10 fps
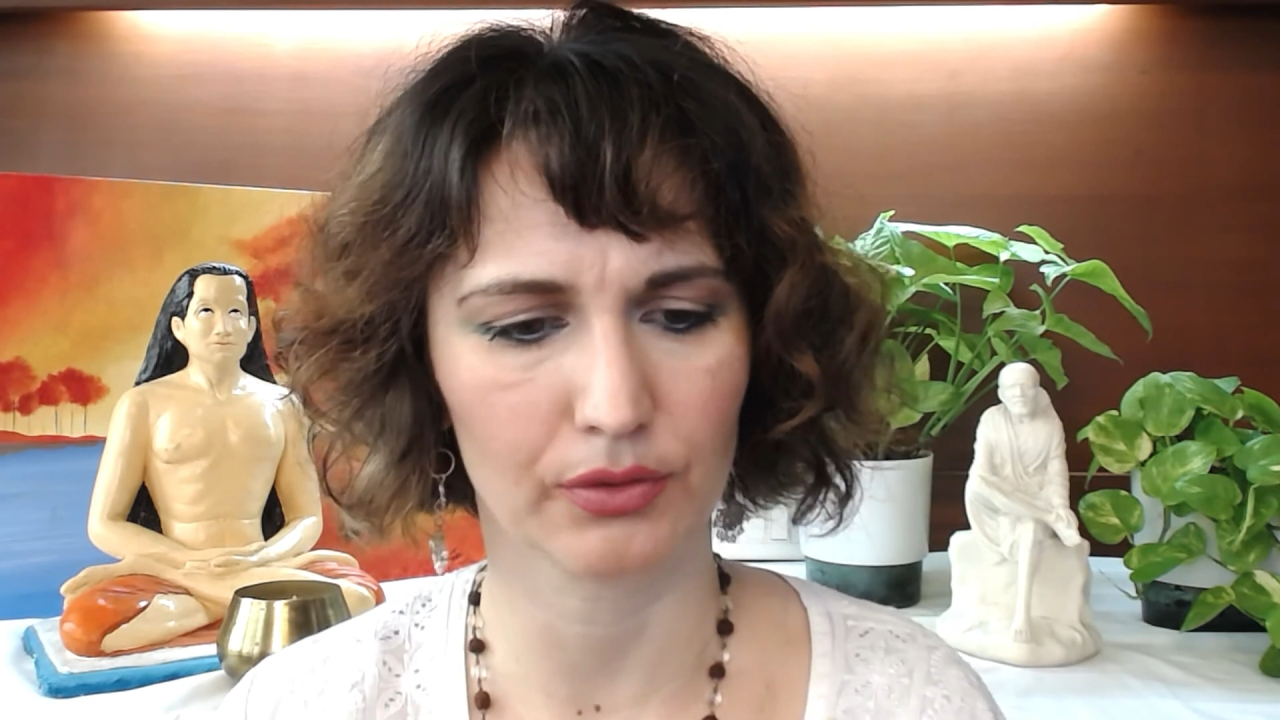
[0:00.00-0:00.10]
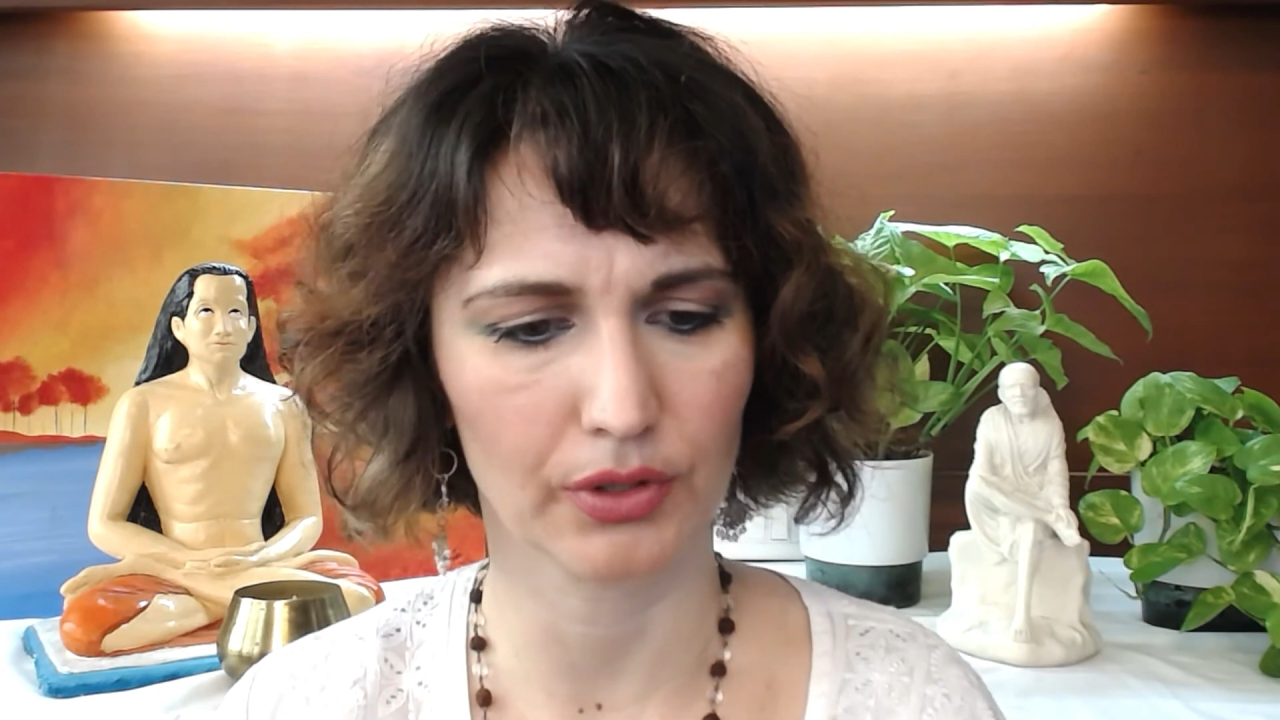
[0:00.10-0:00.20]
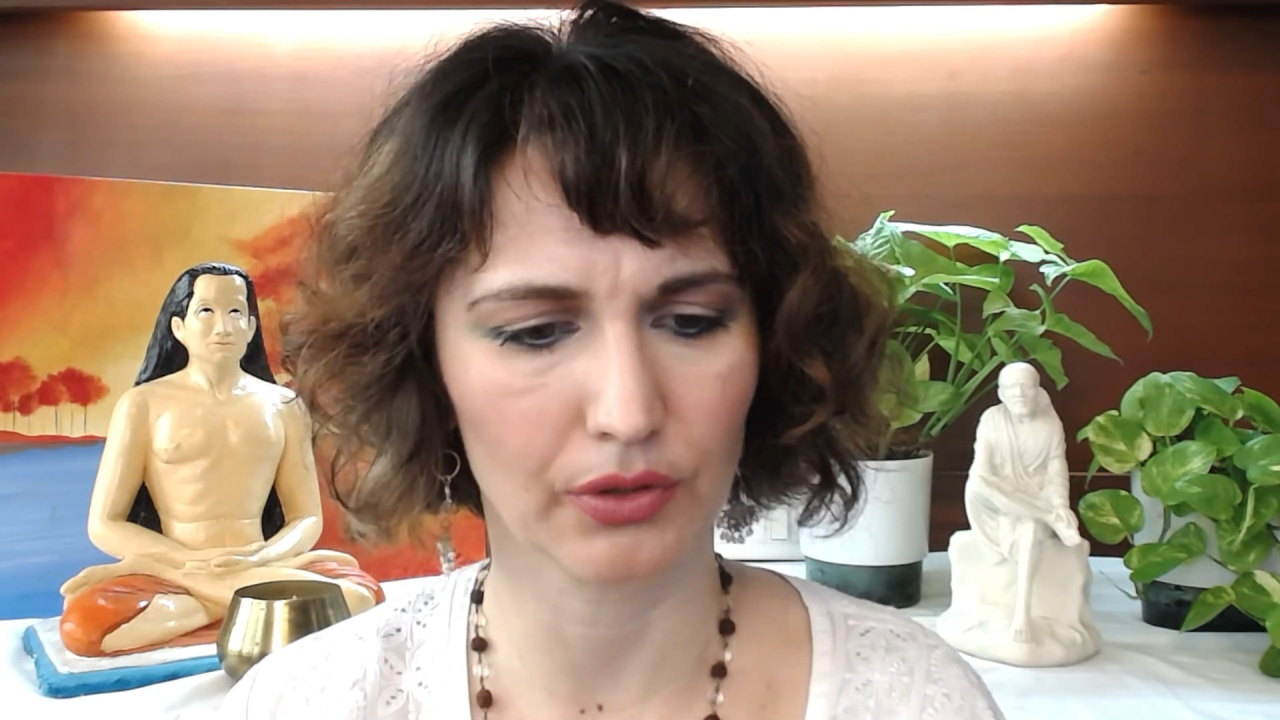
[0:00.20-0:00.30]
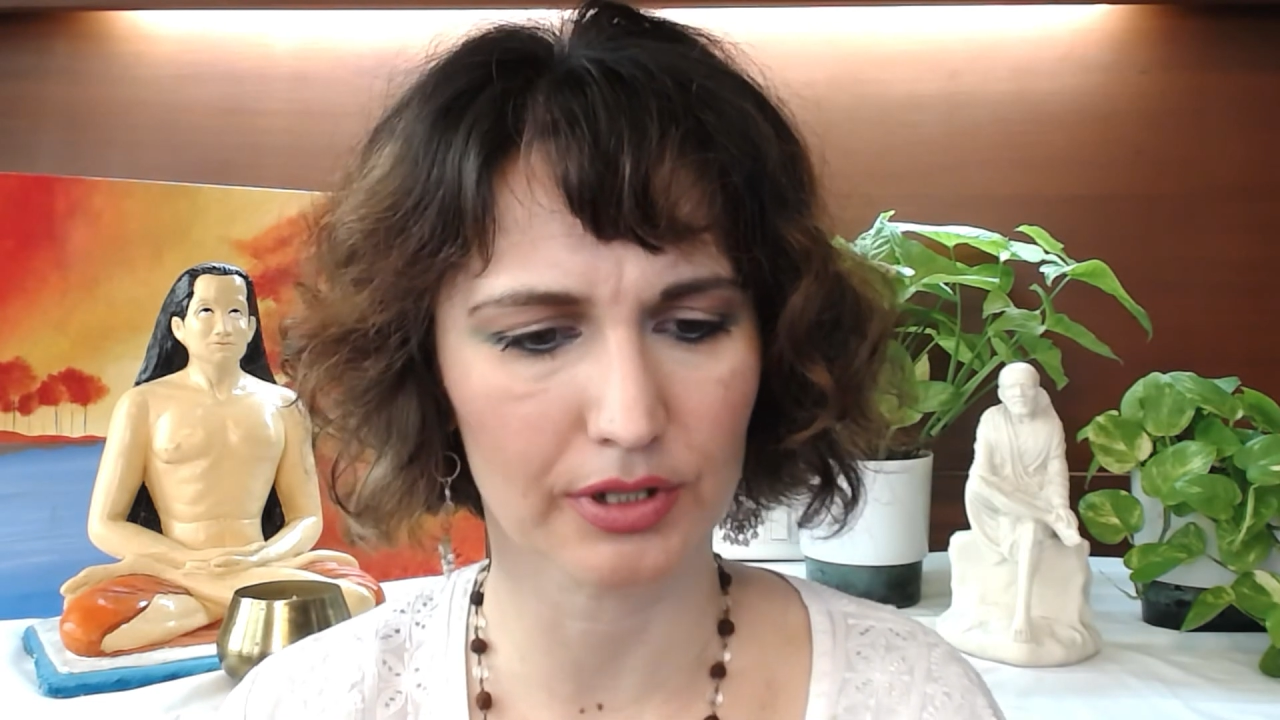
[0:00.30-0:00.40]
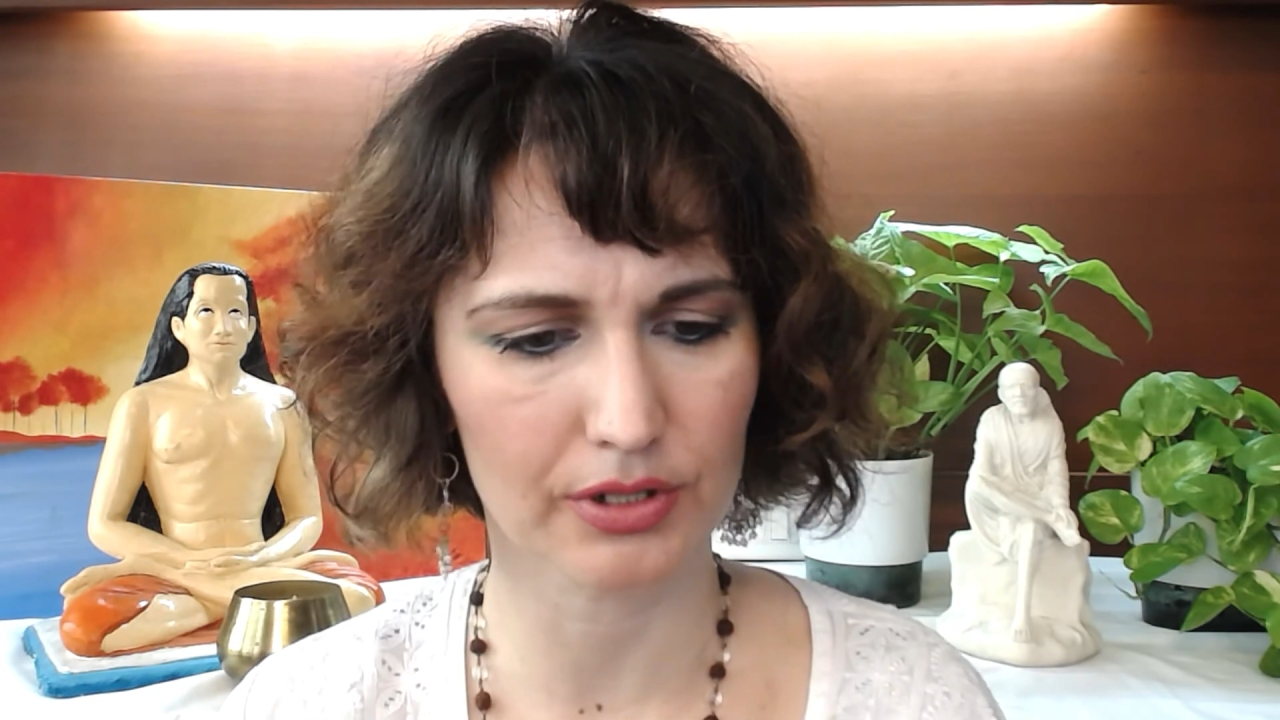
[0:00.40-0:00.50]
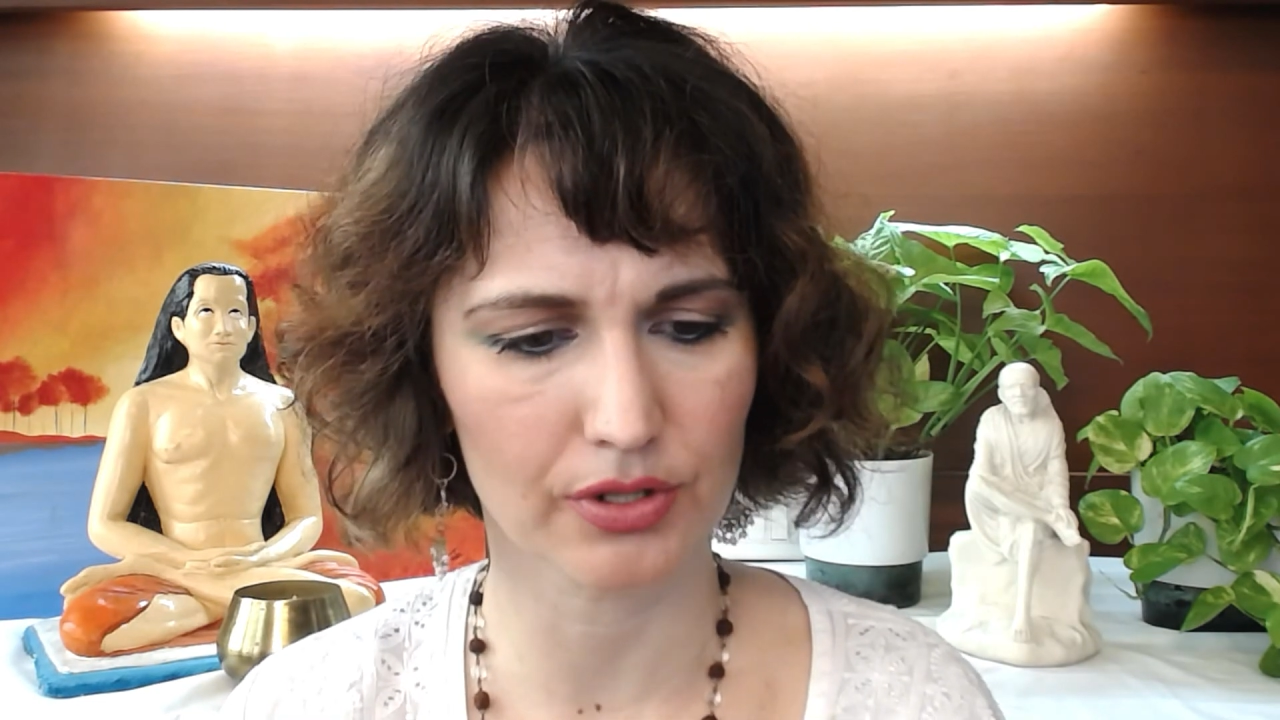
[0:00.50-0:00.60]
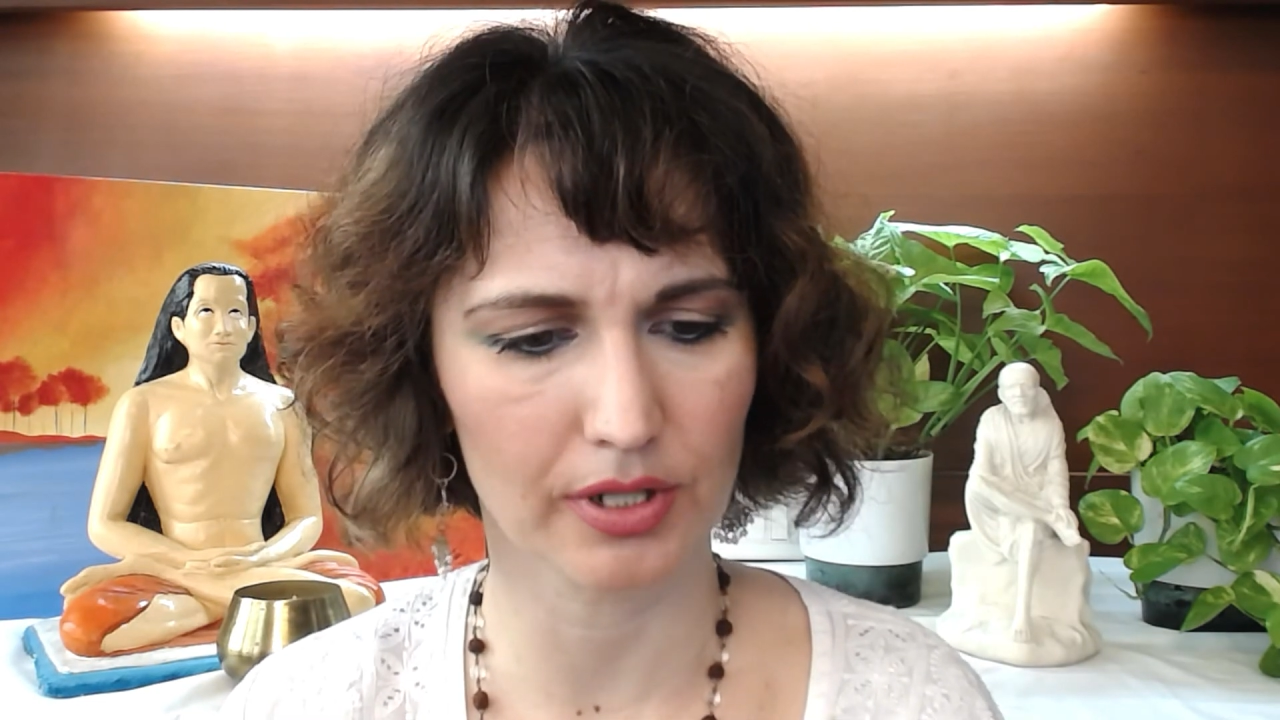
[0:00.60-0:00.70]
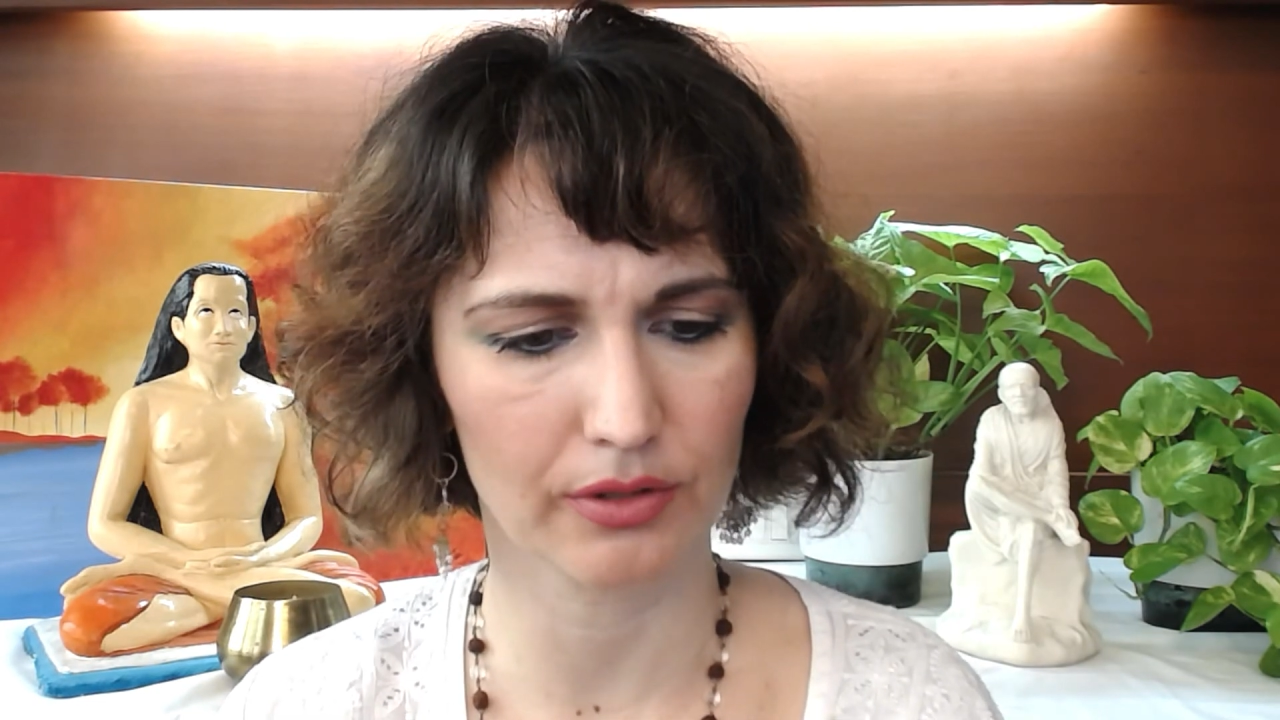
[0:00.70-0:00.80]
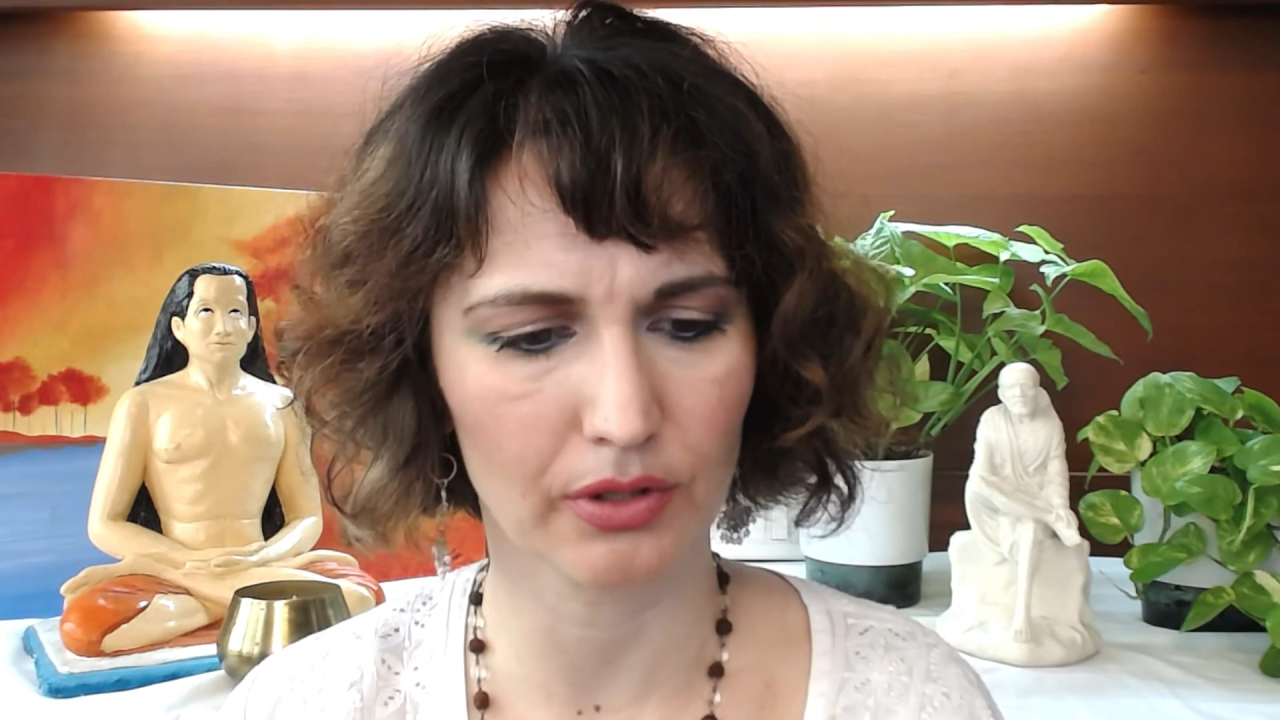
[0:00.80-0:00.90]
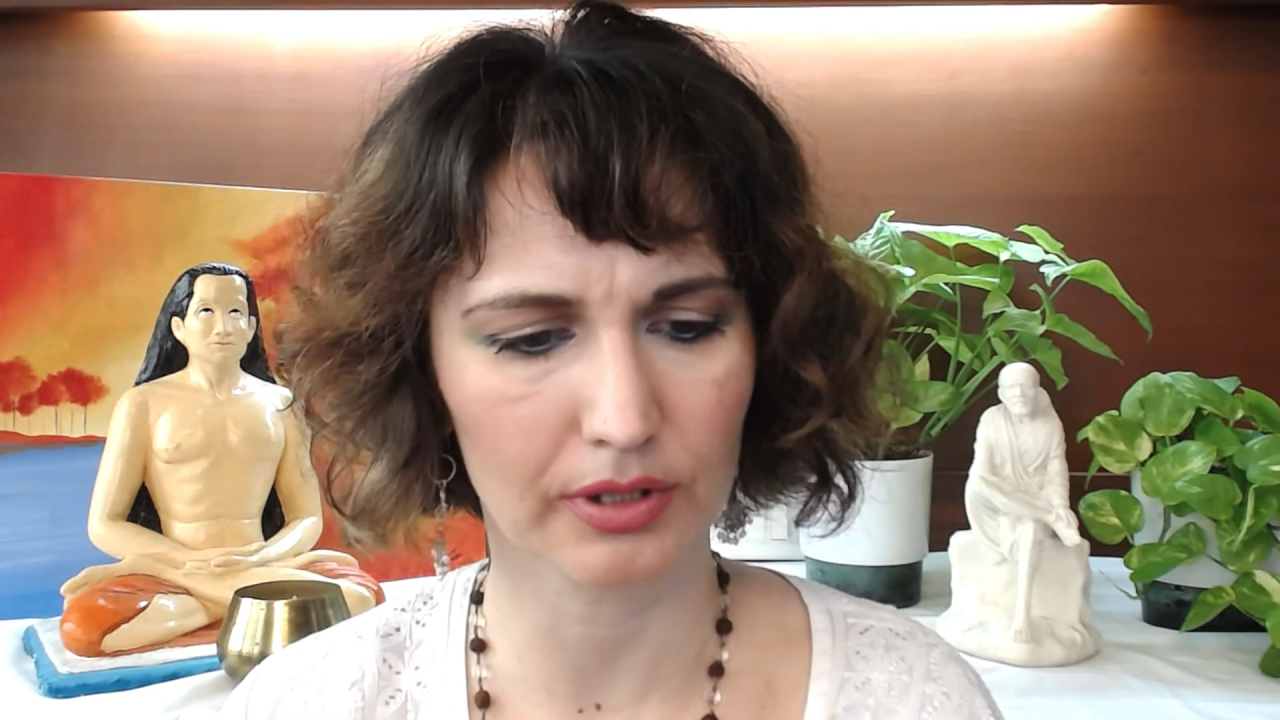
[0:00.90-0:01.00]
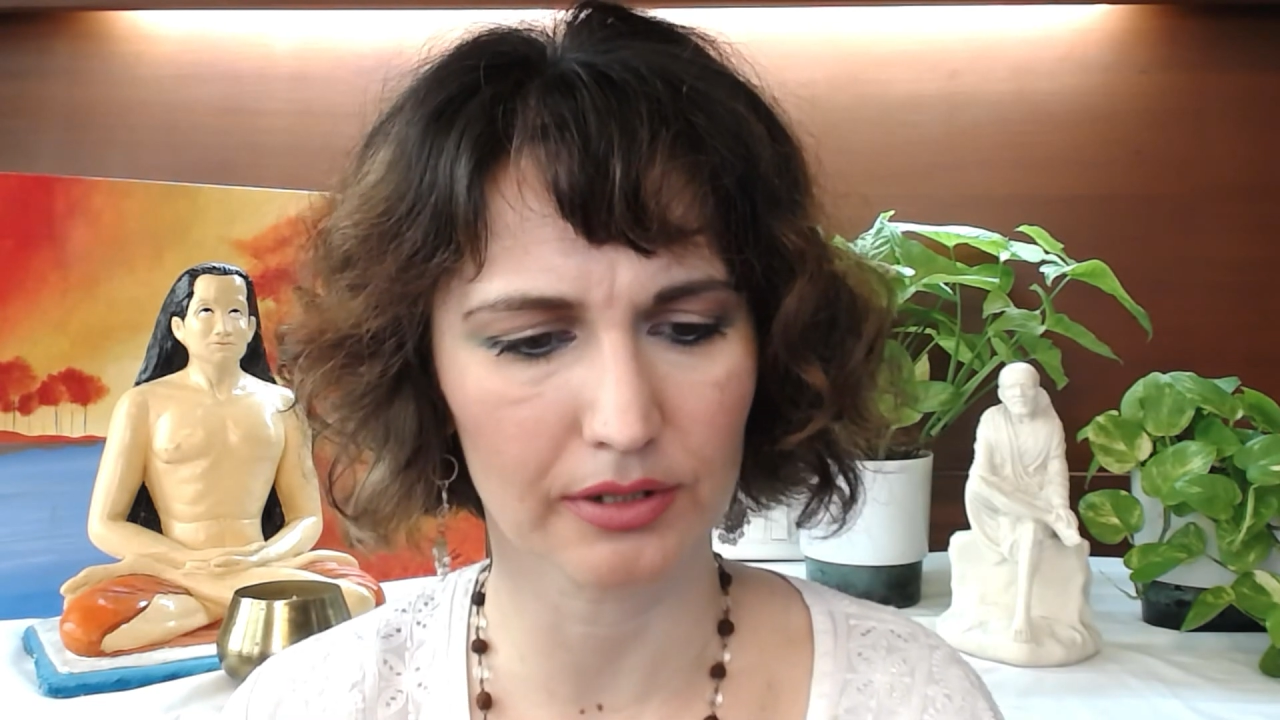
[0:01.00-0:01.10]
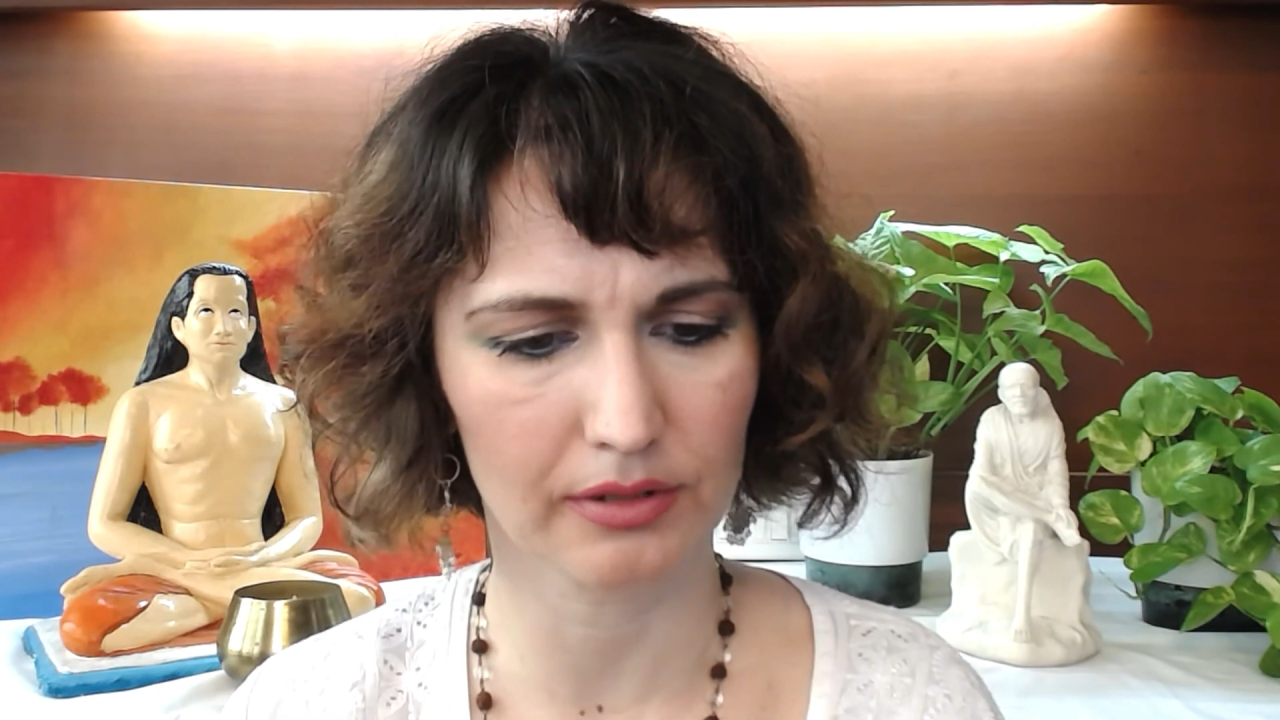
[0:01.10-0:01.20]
yoga